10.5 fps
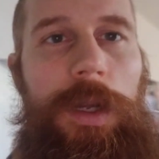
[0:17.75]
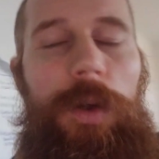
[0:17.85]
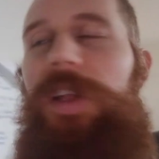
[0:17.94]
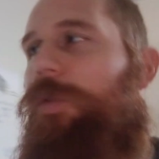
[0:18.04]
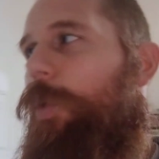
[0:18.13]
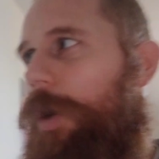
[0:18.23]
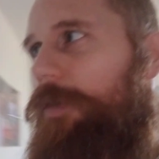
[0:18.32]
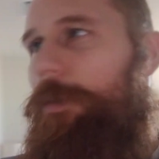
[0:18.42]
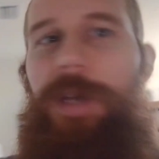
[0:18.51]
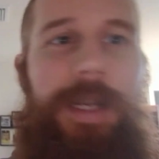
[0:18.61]
Well, that's one of
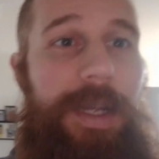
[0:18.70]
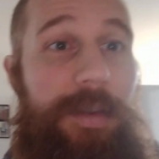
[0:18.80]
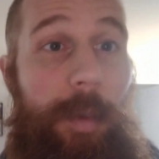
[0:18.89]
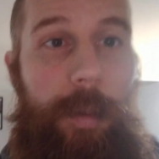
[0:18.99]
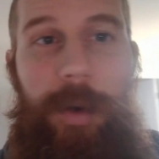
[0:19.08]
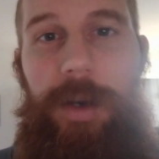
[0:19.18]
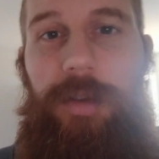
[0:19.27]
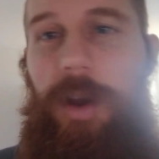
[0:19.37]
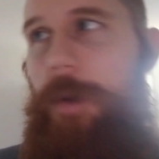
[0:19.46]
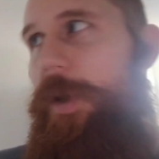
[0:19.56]
them, and that's the one we're going to
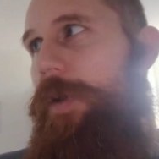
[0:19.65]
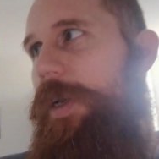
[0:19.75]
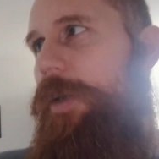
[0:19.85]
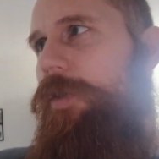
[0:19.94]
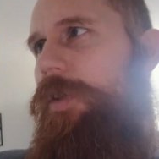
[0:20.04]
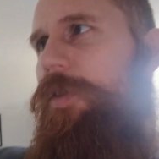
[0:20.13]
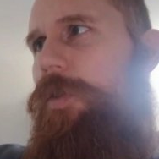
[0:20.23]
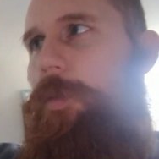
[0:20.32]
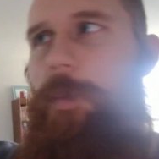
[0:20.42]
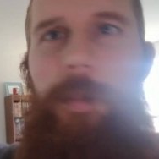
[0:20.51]
talk about right now. So, this
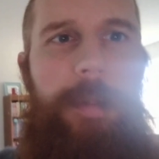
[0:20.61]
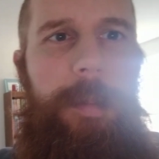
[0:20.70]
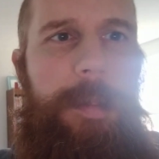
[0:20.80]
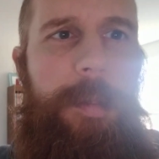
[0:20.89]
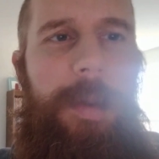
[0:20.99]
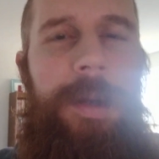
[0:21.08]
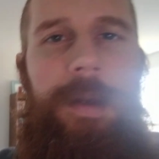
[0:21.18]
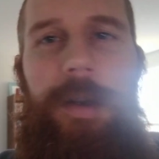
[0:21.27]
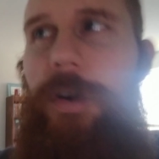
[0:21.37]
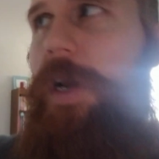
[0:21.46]
was
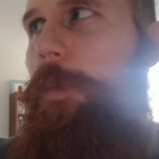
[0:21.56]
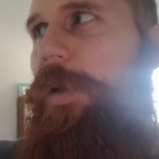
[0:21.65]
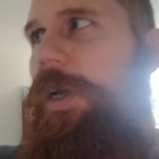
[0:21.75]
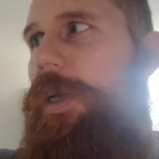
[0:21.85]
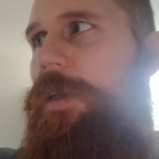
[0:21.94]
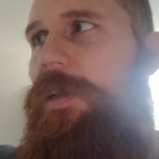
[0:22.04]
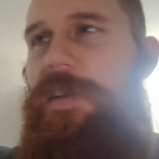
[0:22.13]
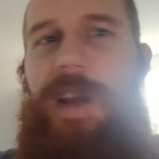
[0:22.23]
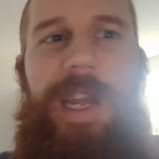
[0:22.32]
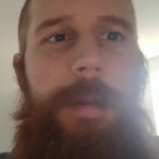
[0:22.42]
created by
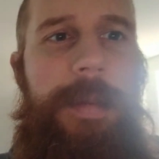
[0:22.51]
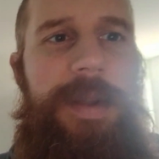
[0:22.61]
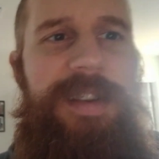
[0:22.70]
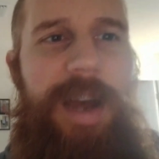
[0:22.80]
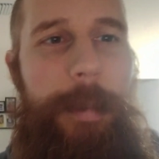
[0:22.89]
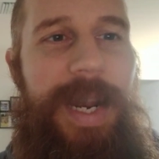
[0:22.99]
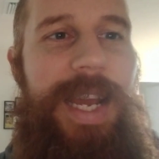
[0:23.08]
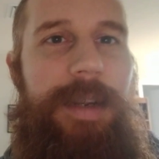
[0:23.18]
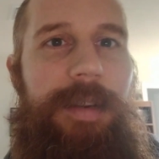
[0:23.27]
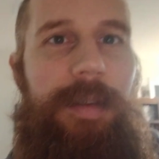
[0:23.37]

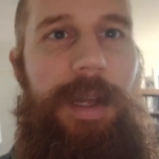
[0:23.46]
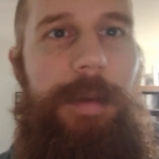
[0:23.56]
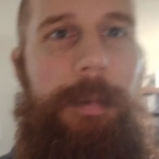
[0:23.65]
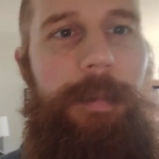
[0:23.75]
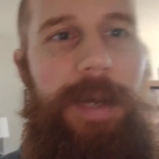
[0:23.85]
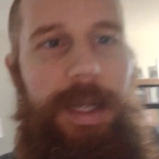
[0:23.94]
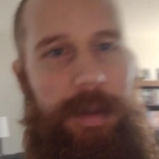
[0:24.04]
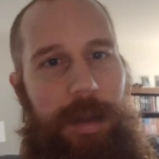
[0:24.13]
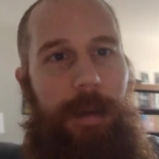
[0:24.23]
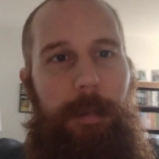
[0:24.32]
Dymanex. They
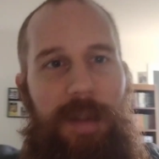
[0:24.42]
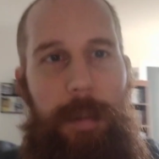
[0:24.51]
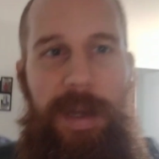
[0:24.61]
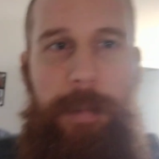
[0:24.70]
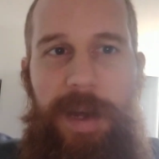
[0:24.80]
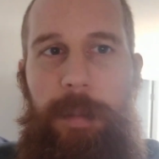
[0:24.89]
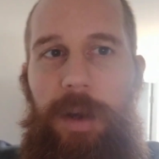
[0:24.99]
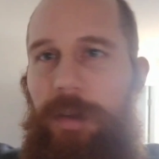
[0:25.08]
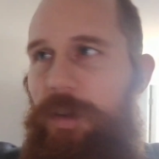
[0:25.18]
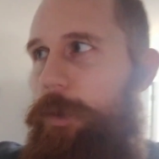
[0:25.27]
make the big med
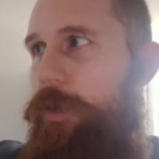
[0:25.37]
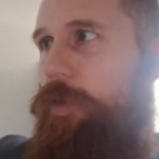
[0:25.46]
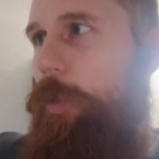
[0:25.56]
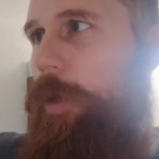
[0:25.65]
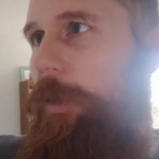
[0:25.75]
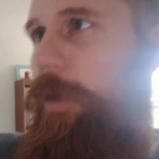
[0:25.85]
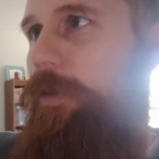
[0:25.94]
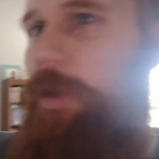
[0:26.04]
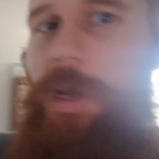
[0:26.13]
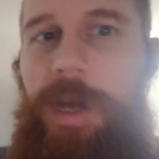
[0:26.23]
balls that we use for wall balls.